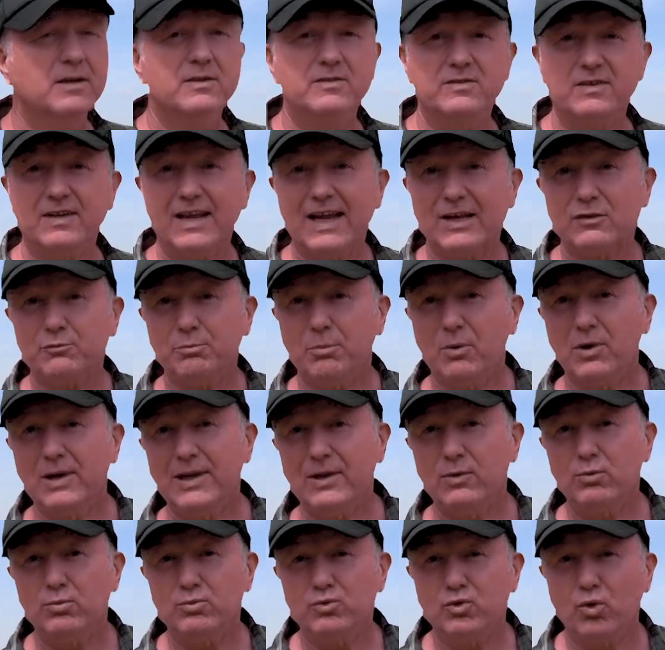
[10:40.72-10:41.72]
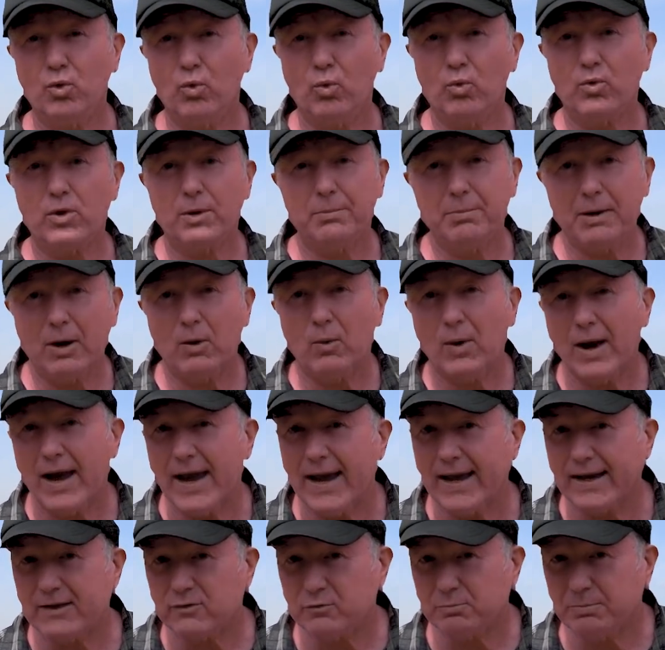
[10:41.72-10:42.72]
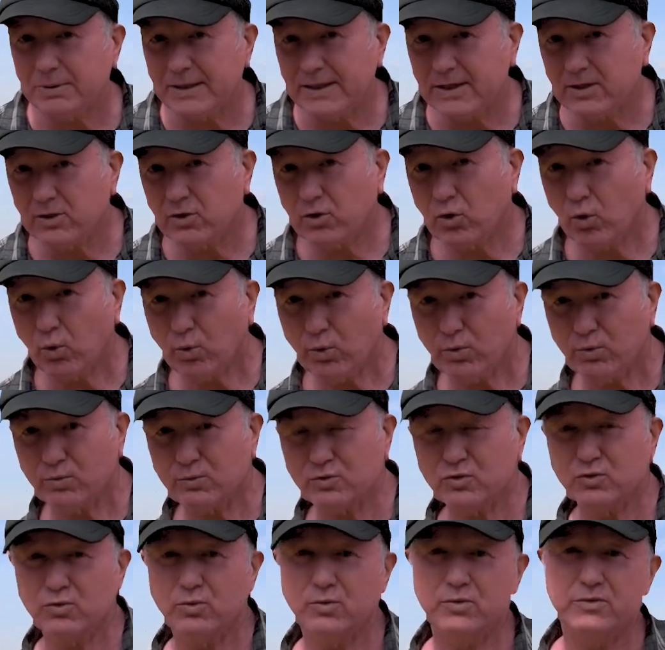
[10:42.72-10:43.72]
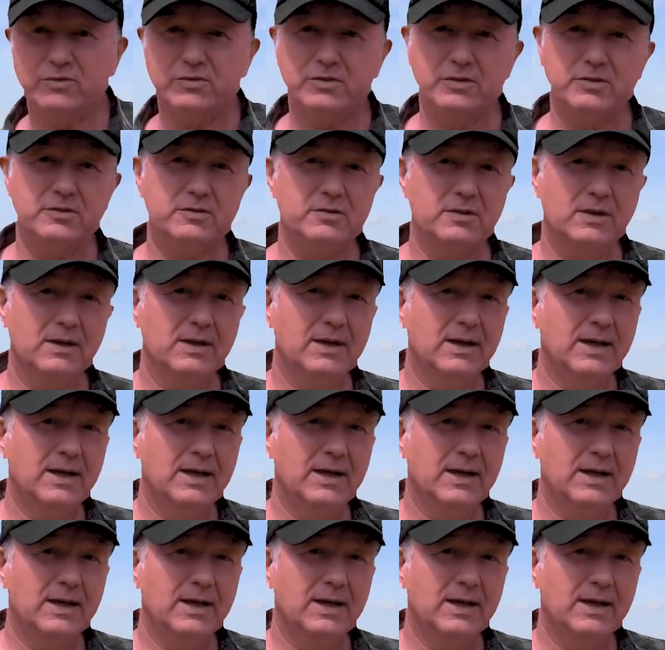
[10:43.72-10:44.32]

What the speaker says: So that's my little talk about XP coil choices.